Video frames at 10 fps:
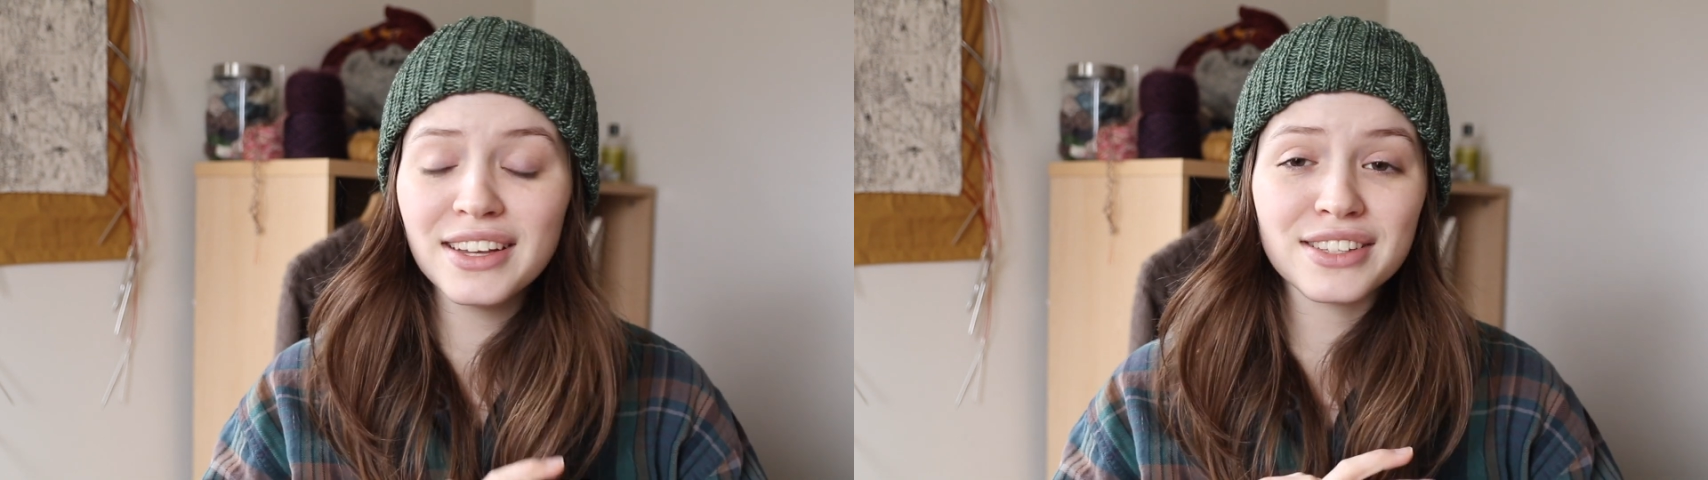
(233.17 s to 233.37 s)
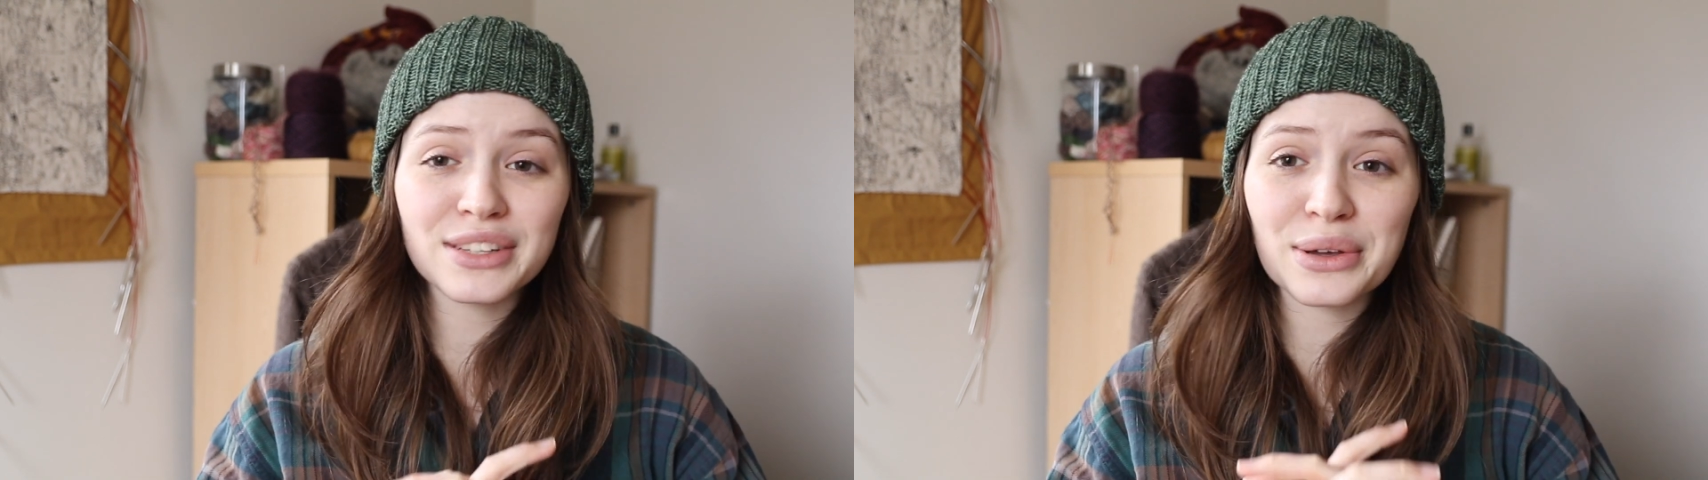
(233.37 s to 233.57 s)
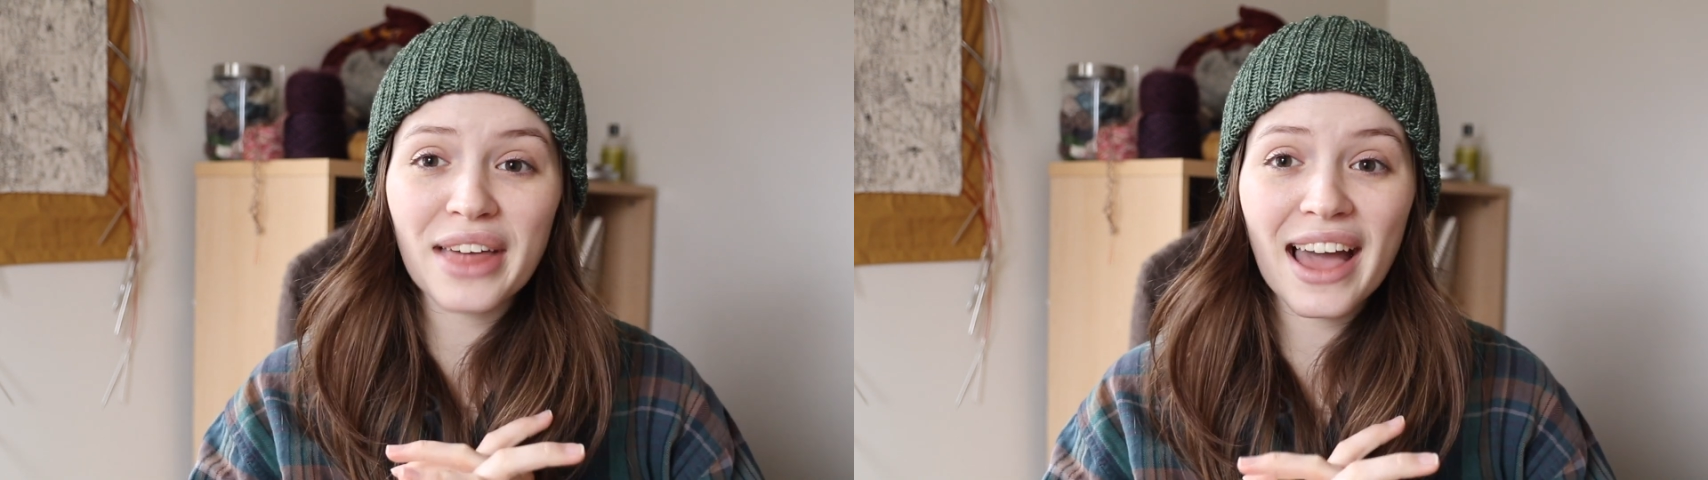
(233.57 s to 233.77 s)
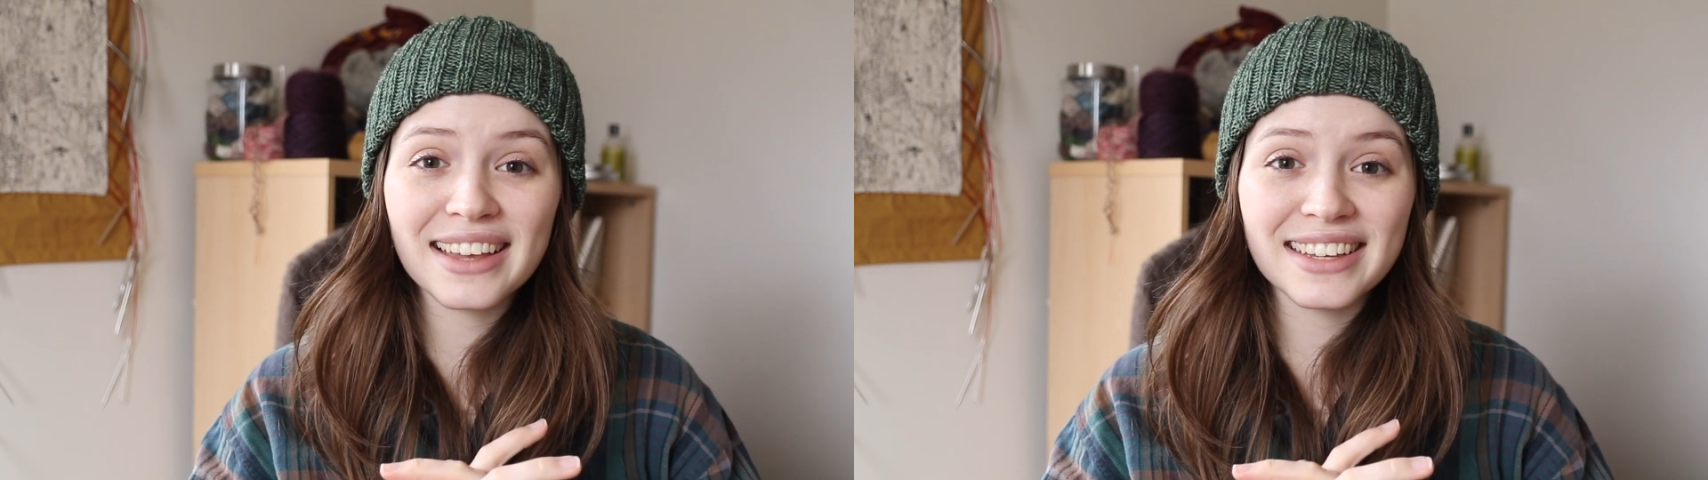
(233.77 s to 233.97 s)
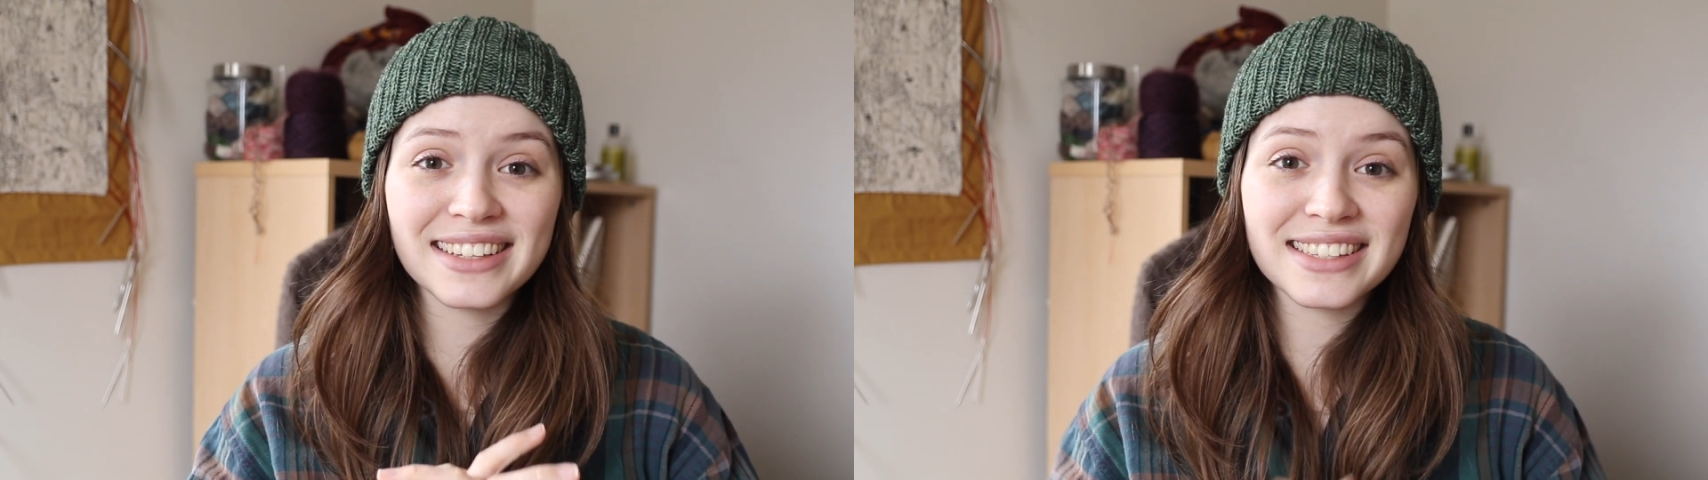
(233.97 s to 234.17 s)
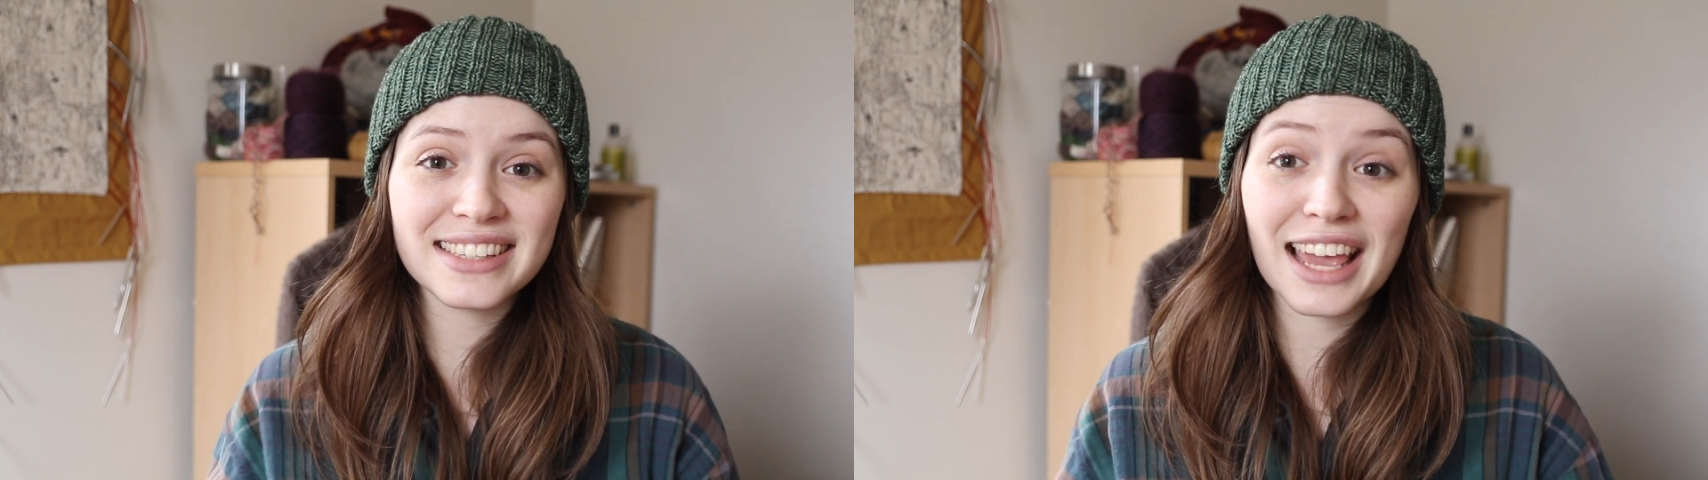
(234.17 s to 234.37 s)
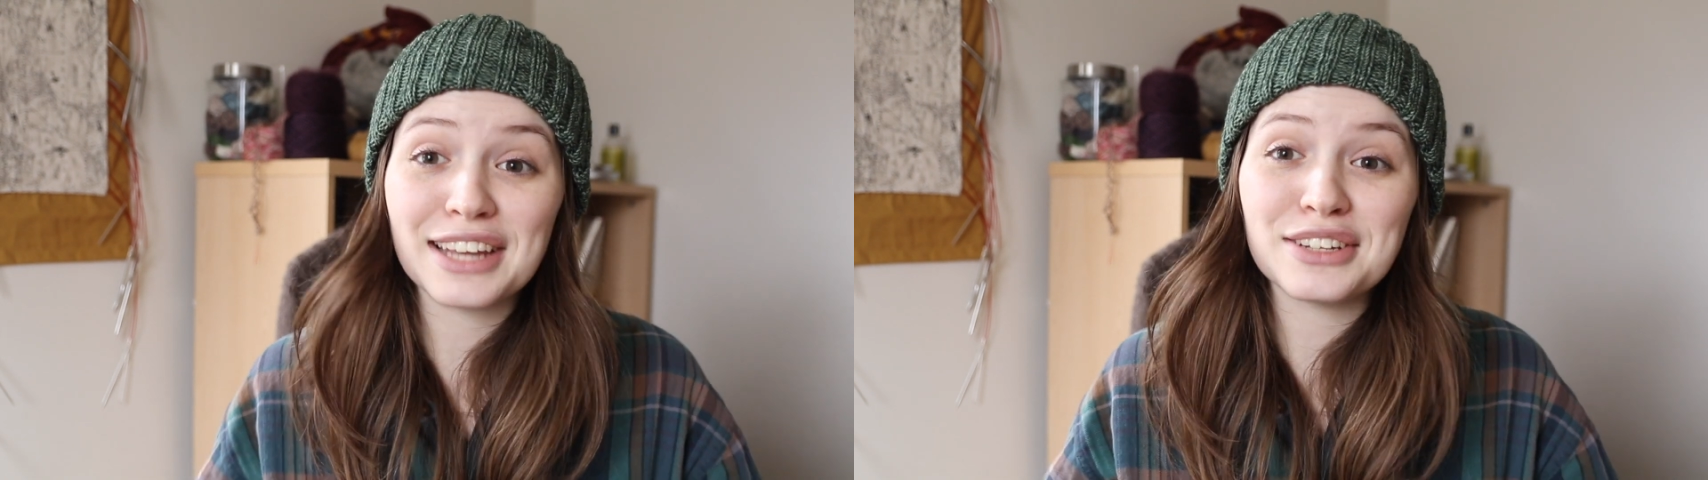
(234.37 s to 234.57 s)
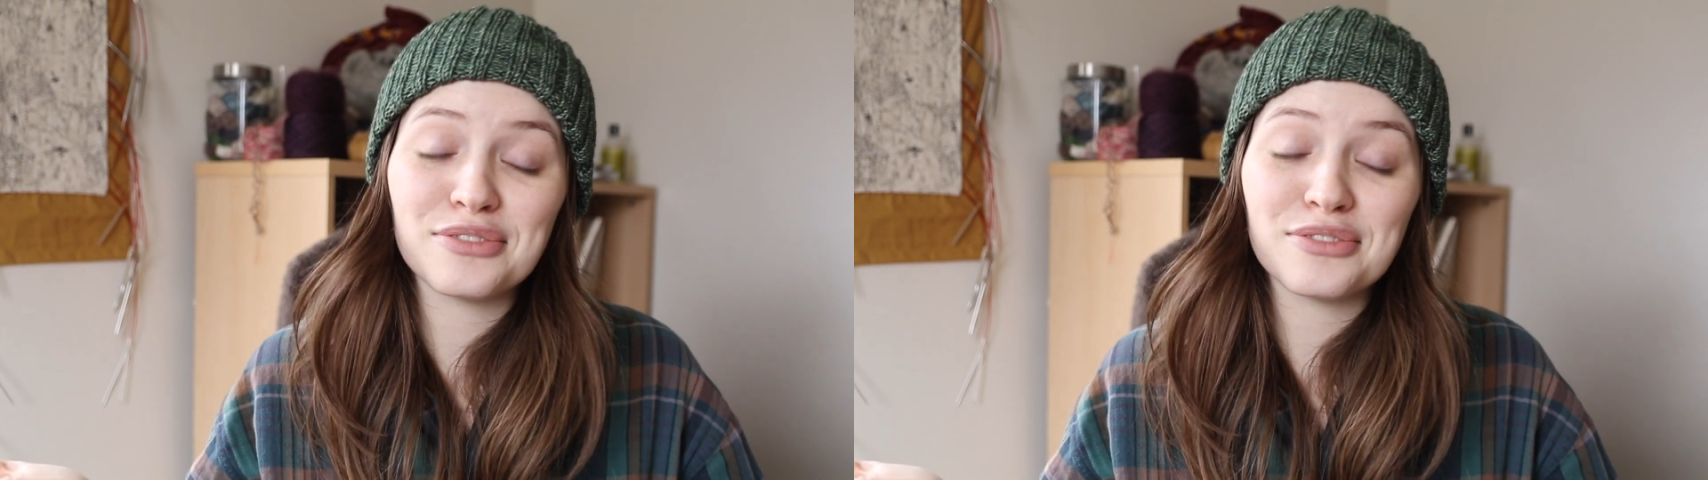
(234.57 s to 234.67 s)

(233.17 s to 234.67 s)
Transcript: So that is the end